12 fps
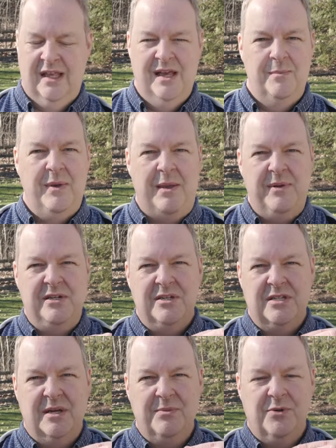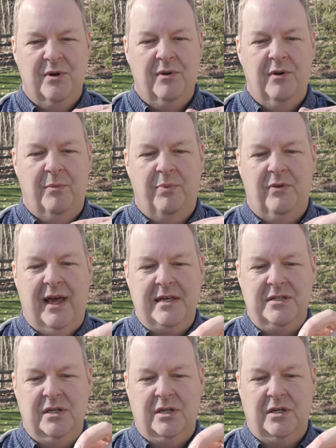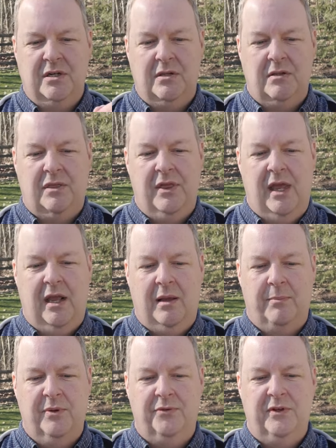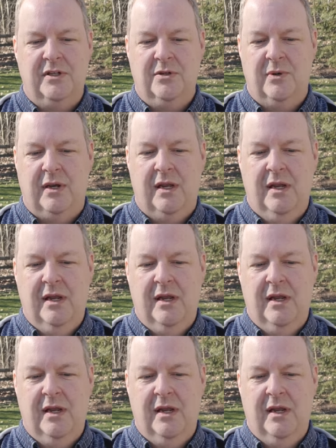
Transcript: Maybe just some sort of little plastic thing built into it